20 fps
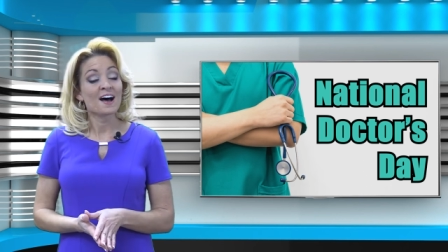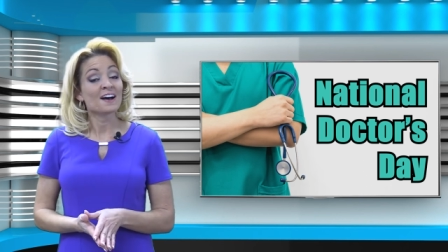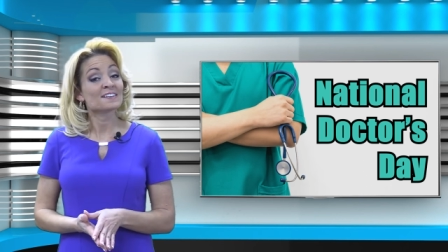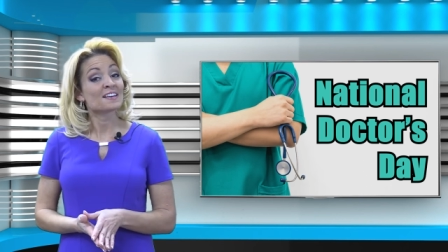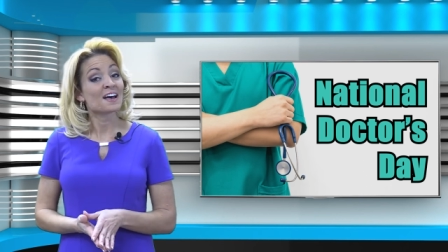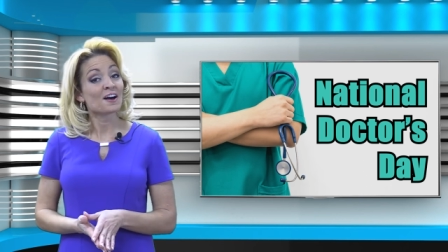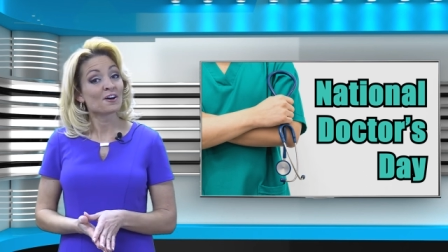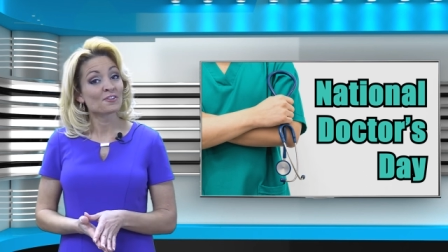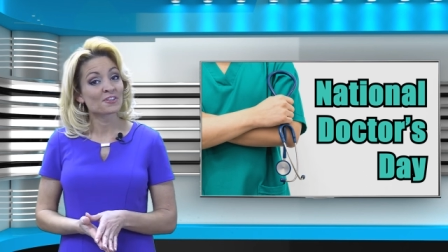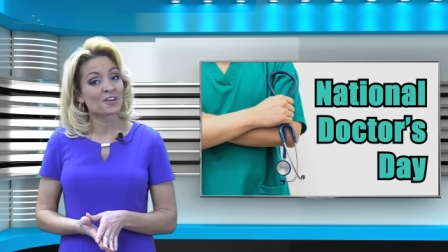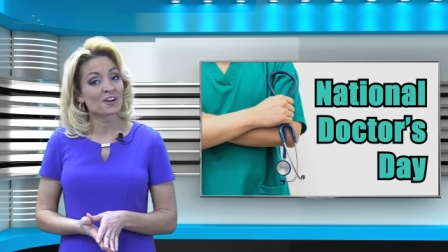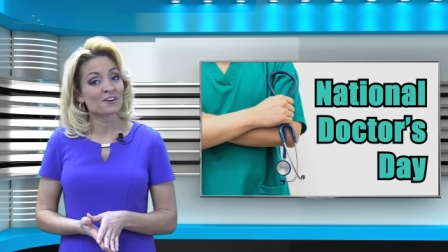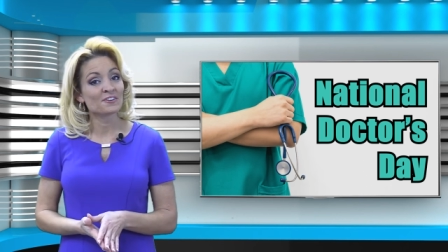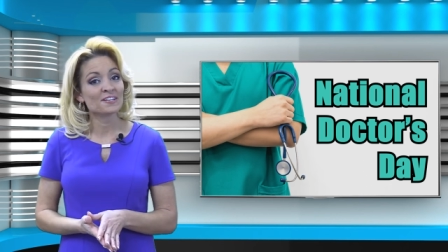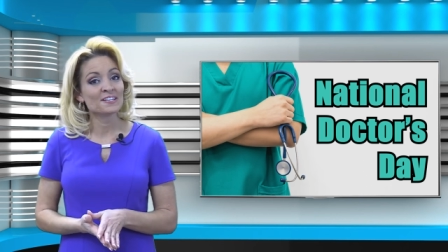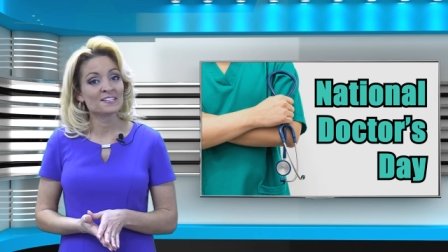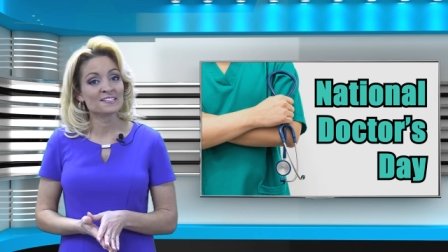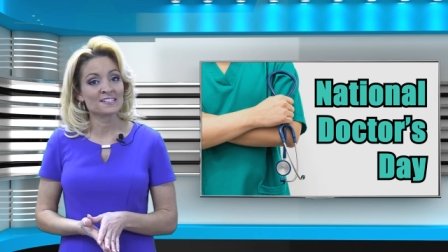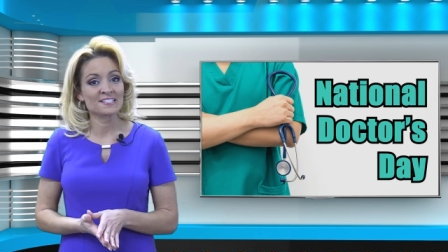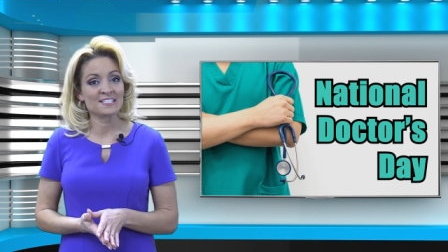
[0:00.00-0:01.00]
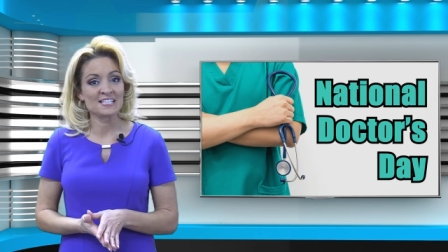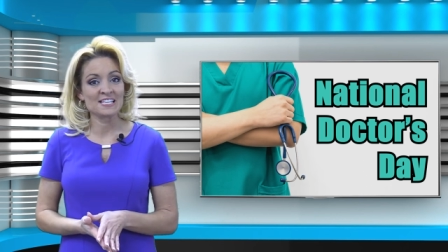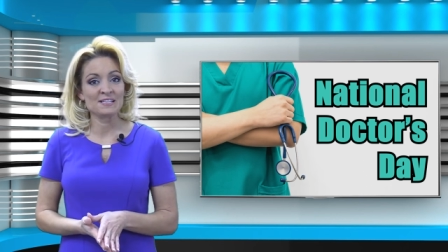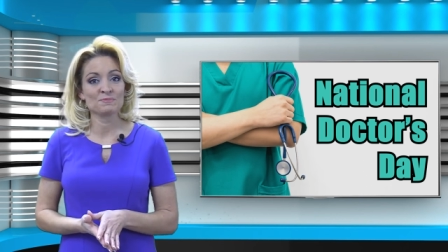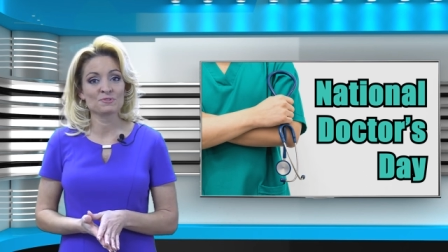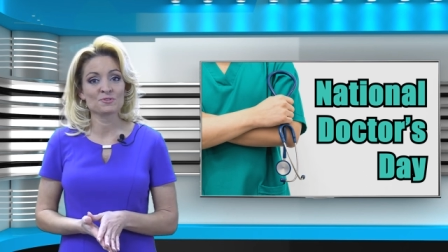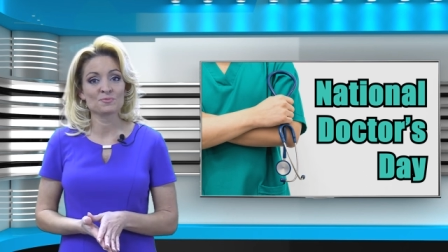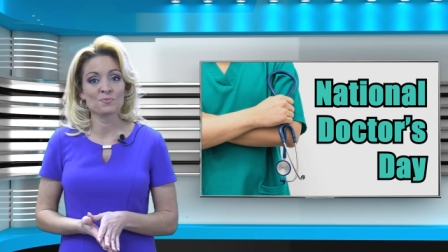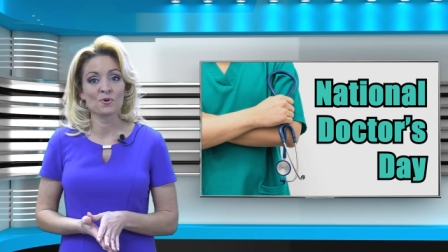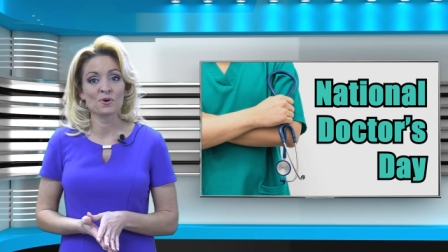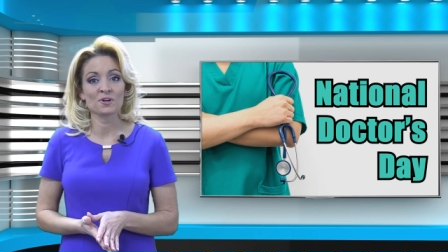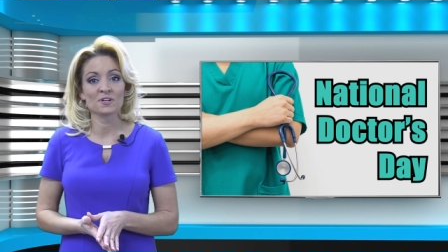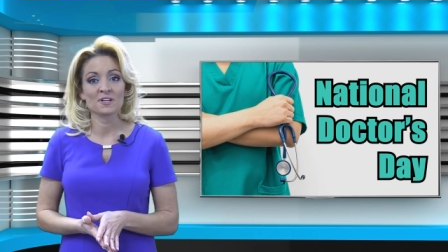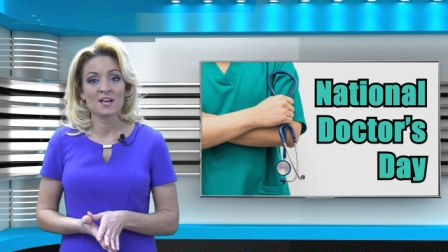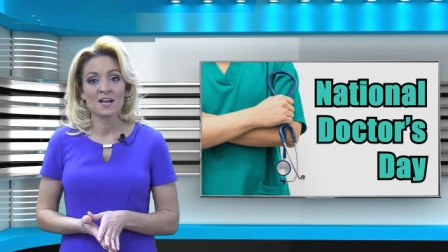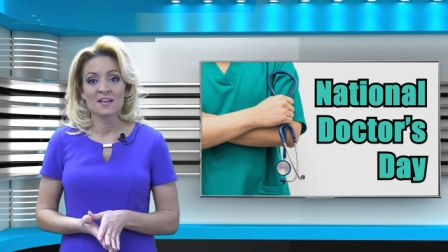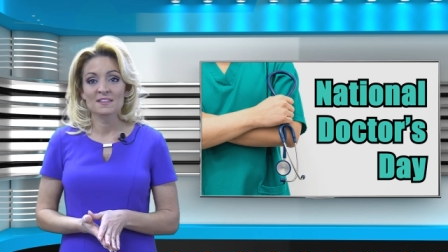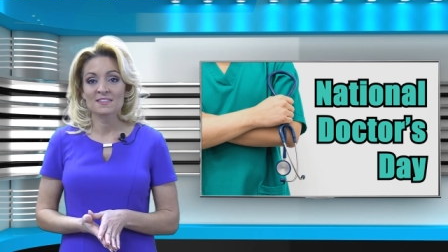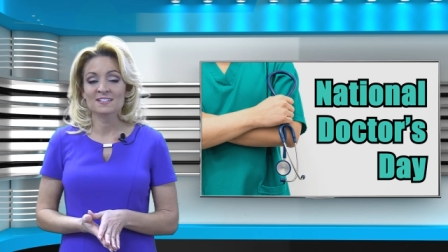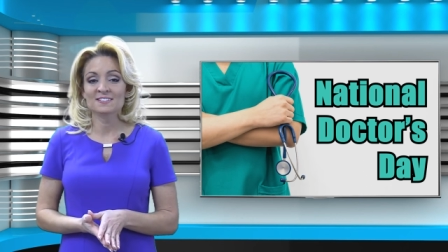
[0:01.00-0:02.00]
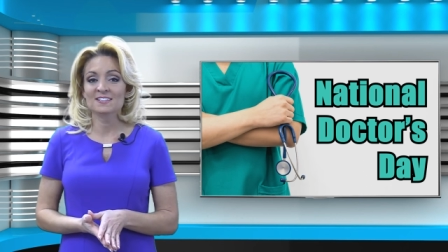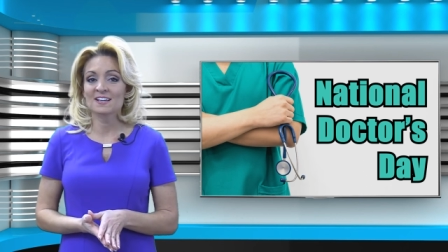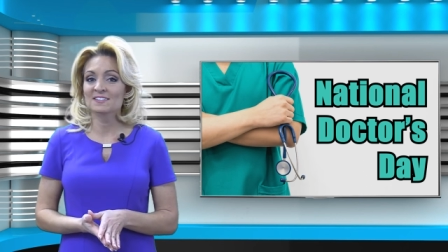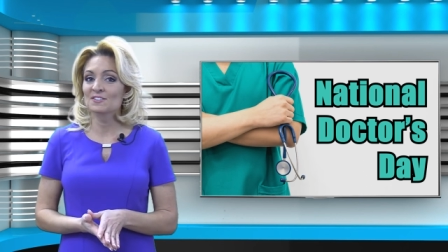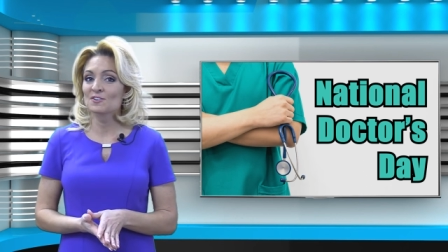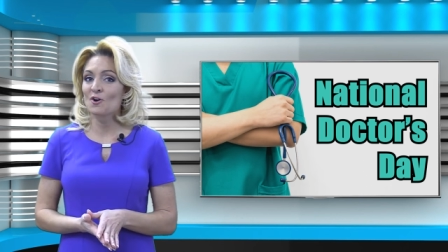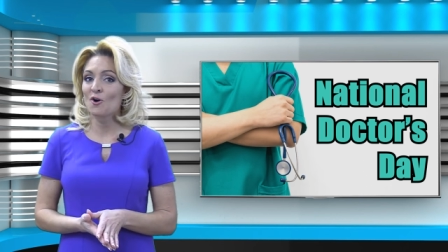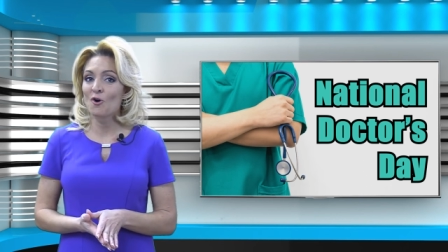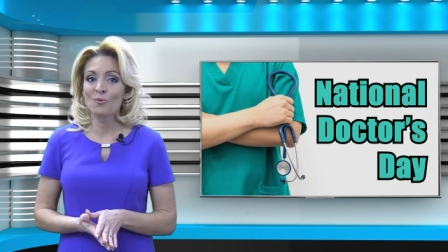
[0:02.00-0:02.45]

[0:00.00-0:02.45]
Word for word: as healthcare is a team sport that doesn't